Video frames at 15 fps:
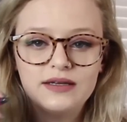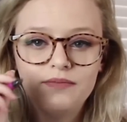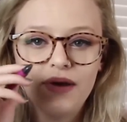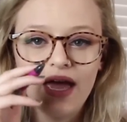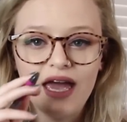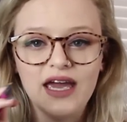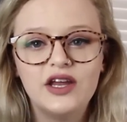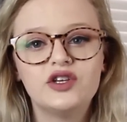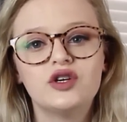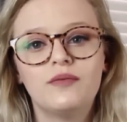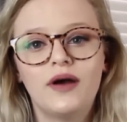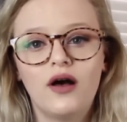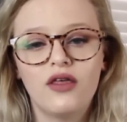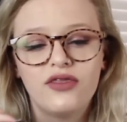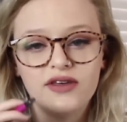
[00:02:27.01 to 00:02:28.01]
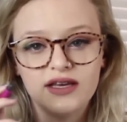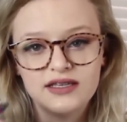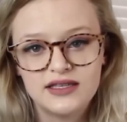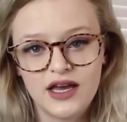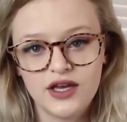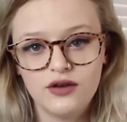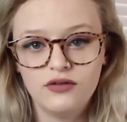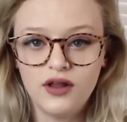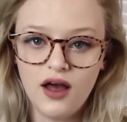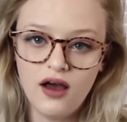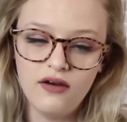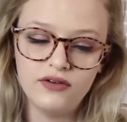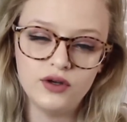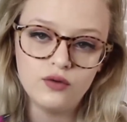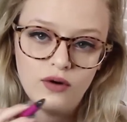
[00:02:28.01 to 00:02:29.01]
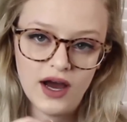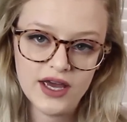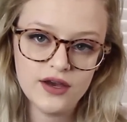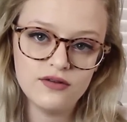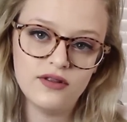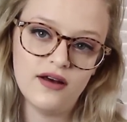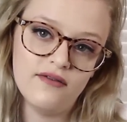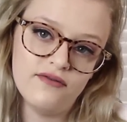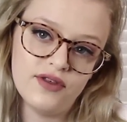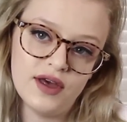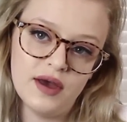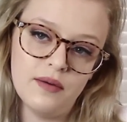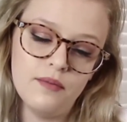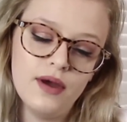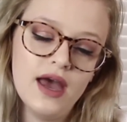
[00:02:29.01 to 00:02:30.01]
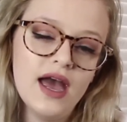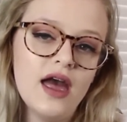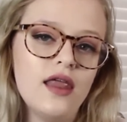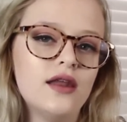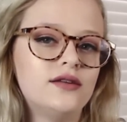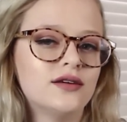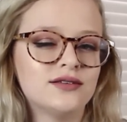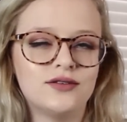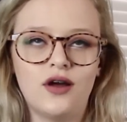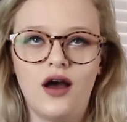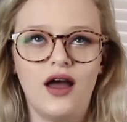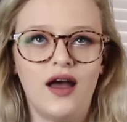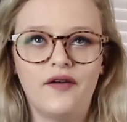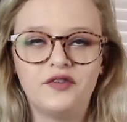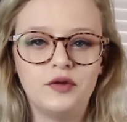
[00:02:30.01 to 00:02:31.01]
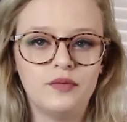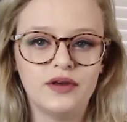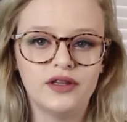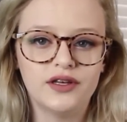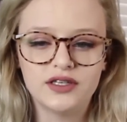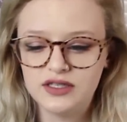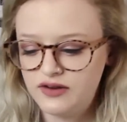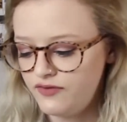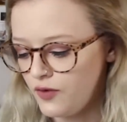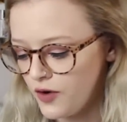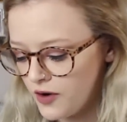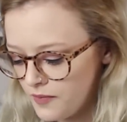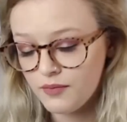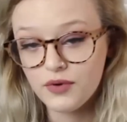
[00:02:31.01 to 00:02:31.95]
page about things that you love and why you love them, and it does not have to be list form.